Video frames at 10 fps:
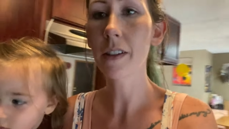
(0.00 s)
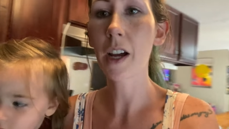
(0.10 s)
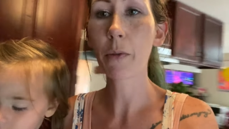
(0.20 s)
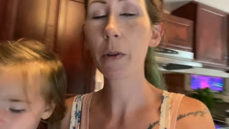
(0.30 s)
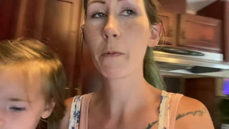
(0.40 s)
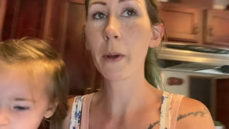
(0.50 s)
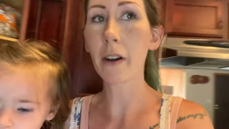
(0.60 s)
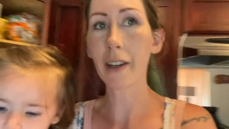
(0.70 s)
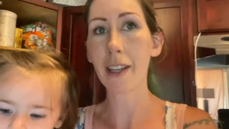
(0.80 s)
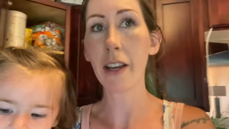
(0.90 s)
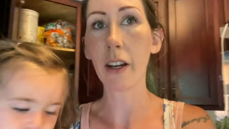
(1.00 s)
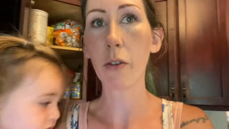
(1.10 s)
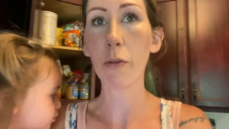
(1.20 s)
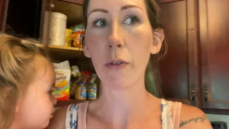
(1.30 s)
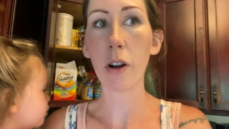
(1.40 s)
and I. We've been on a kick
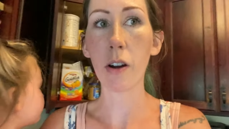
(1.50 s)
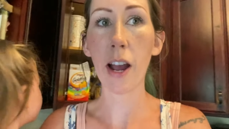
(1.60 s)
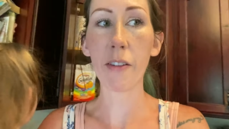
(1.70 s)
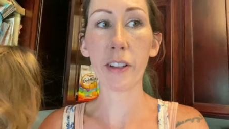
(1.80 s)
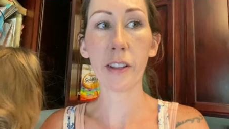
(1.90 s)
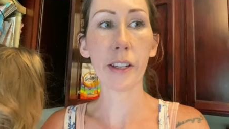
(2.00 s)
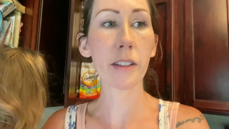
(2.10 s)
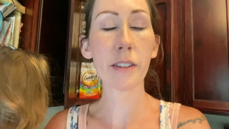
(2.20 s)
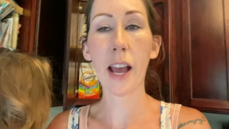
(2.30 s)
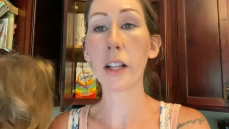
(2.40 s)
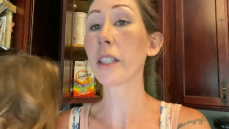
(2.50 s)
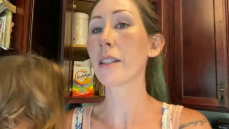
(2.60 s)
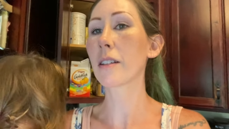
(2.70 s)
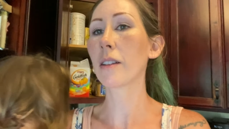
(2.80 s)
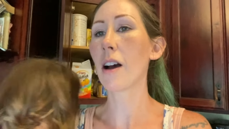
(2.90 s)
uh, having like salads
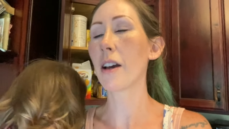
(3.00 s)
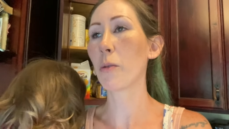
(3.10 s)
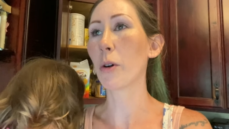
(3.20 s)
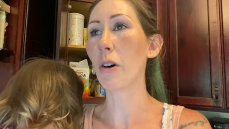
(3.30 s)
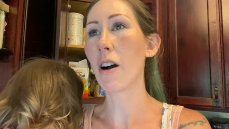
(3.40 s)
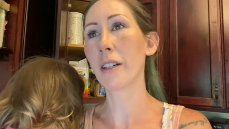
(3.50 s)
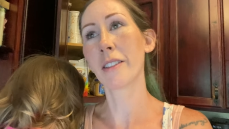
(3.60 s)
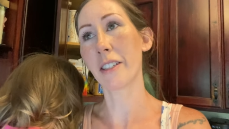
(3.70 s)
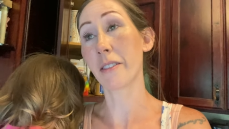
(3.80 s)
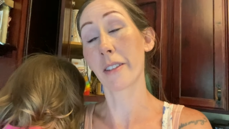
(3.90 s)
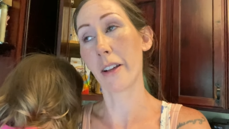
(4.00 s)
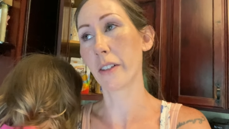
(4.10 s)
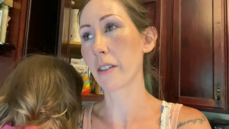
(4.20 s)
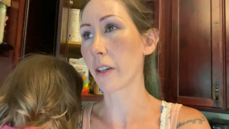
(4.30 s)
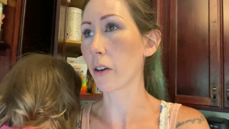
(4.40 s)
a lot. Well, Hans eats
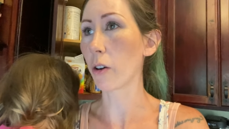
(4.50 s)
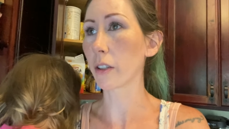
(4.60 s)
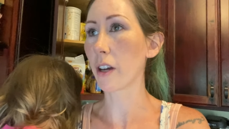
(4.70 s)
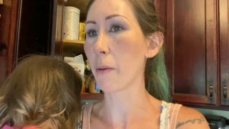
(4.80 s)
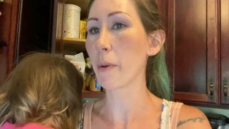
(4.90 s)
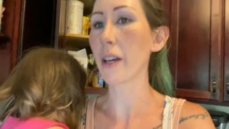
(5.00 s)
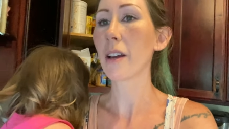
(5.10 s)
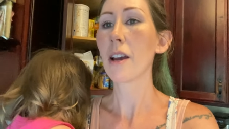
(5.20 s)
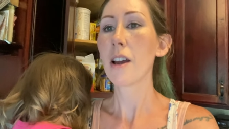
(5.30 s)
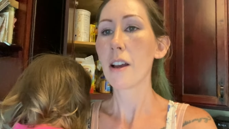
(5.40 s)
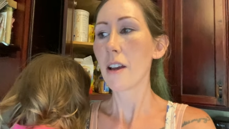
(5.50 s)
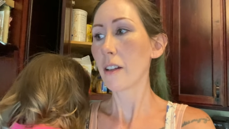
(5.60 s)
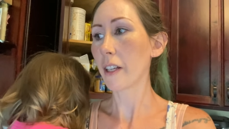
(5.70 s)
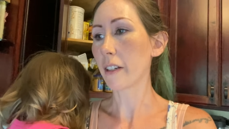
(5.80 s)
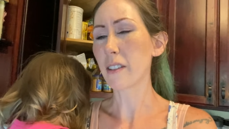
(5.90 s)
salads like all the time, but
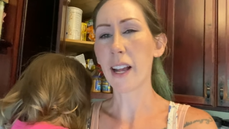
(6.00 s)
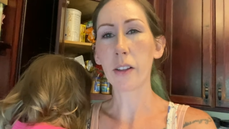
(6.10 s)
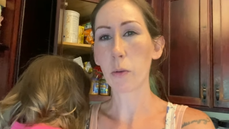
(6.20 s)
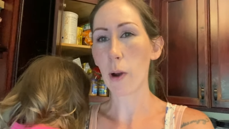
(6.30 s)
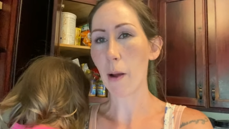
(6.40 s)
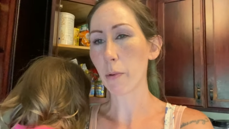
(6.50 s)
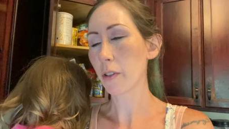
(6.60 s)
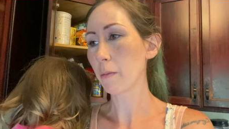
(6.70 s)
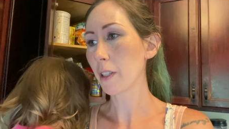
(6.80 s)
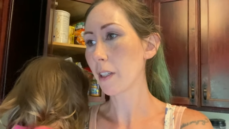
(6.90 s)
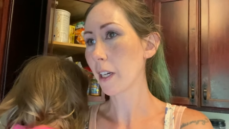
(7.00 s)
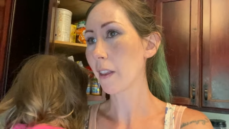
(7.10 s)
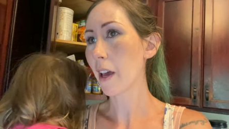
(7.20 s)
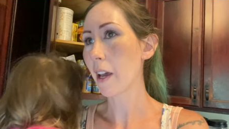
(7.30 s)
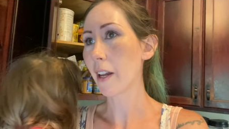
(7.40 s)
like a salad wrap or something like
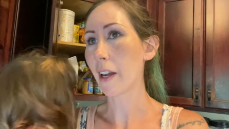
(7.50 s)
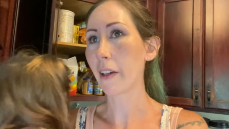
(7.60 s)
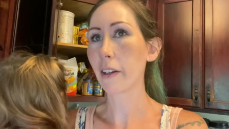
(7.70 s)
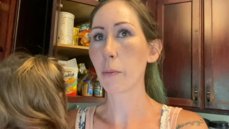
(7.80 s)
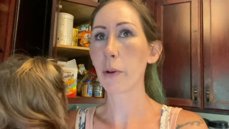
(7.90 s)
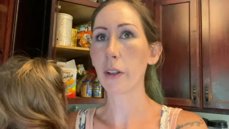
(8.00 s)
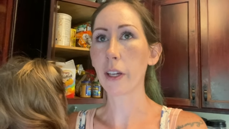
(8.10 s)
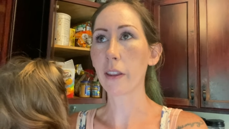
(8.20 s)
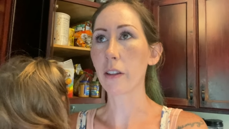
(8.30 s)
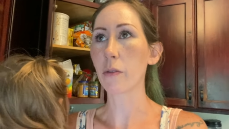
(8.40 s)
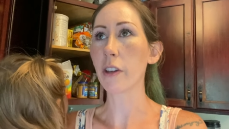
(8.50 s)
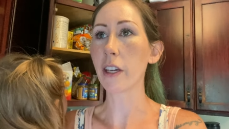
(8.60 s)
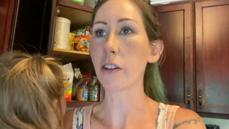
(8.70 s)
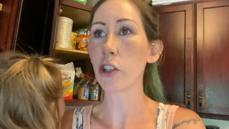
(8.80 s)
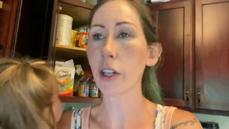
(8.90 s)
that. And I like to put like this
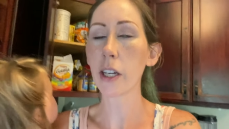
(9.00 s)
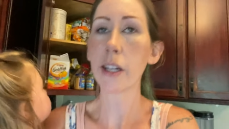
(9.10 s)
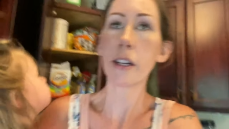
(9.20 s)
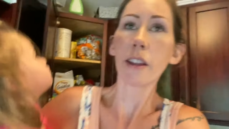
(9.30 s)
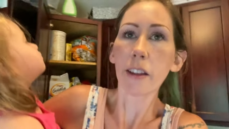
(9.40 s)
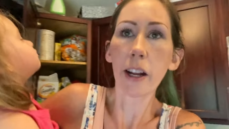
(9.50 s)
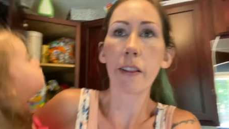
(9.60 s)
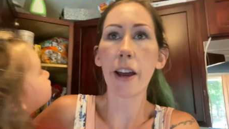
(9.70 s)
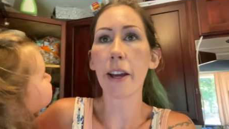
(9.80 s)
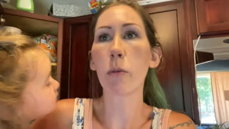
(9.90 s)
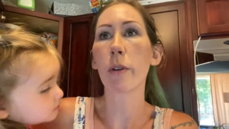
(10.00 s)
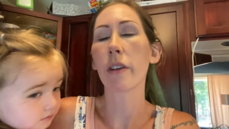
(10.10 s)
vegan chicken in it that I like with